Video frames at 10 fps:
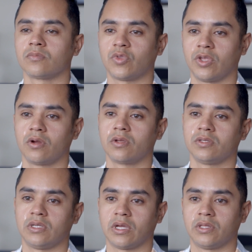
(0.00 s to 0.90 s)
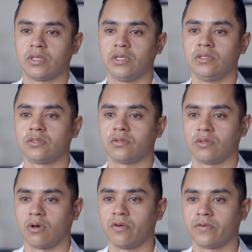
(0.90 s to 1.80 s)
there because he had the keys to
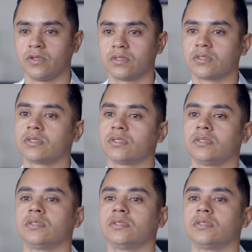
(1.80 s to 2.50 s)
the office